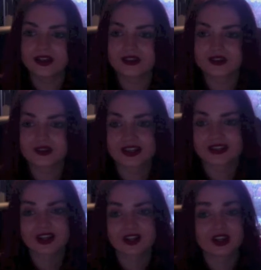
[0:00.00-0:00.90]
So next
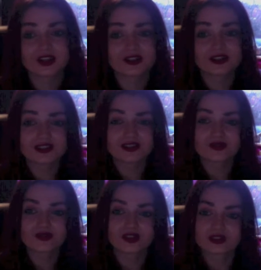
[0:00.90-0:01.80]
time I'll try and use a
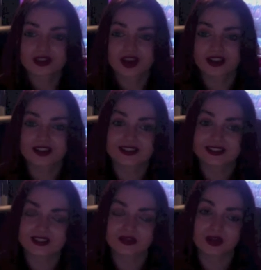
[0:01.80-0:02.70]
different font style, as it
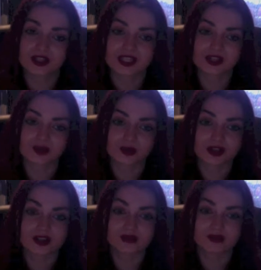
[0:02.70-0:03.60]
didn't appeal to everyone,
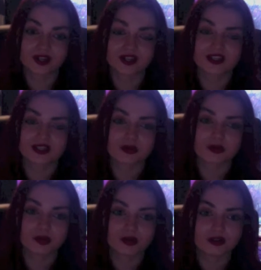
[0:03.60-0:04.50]
and it really needs to be
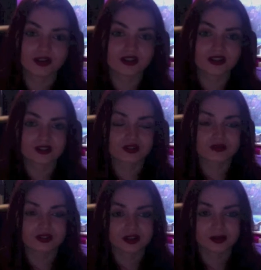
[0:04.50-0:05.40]
important that it's
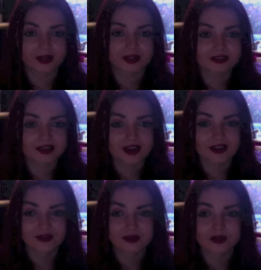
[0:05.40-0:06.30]
something that appeals to
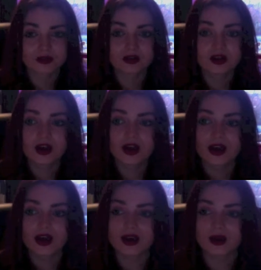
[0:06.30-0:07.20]
everyone.
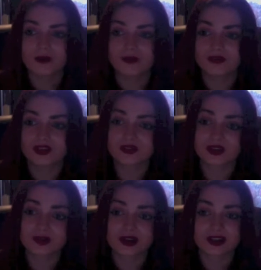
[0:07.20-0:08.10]
This
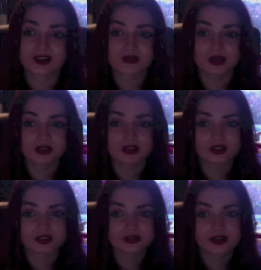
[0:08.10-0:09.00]
feedback gave me
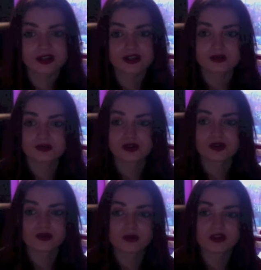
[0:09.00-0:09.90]
lots of ideas on
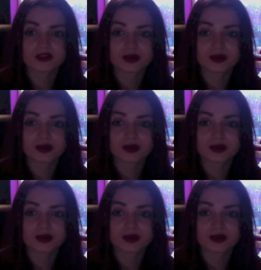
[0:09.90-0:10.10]
improving my music